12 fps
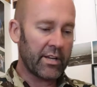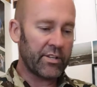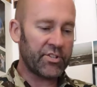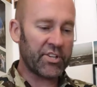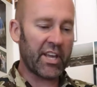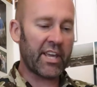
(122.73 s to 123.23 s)

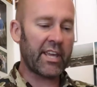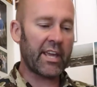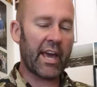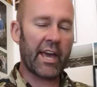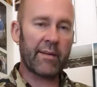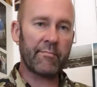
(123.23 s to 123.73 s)
G,
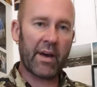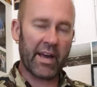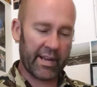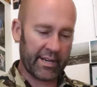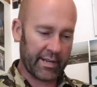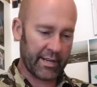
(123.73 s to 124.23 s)
A
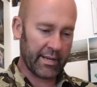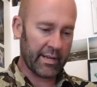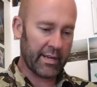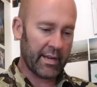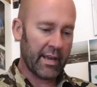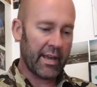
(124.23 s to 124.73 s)
minor,
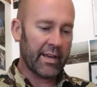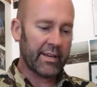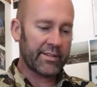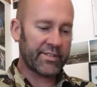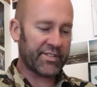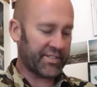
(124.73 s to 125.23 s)

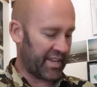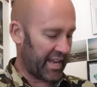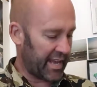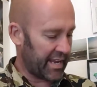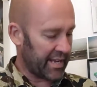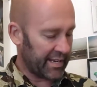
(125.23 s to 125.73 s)

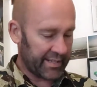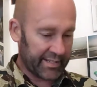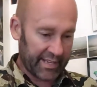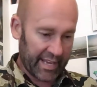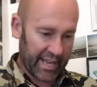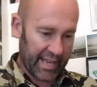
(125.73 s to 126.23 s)
C,
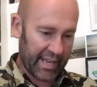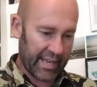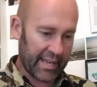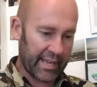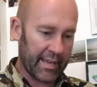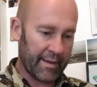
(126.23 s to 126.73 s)
D.
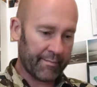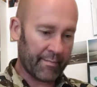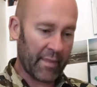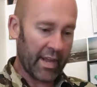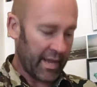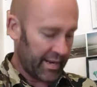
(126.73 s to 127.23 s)

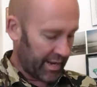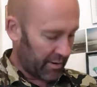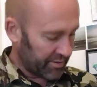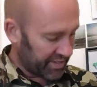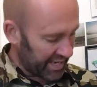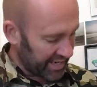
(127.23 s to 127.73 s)
Now
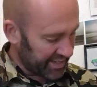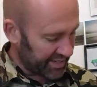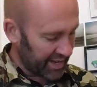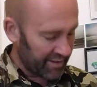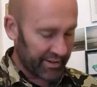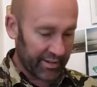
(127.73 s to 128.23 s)

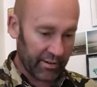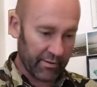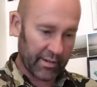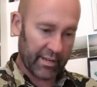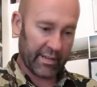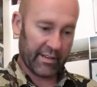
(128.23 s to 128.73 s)
D7, look,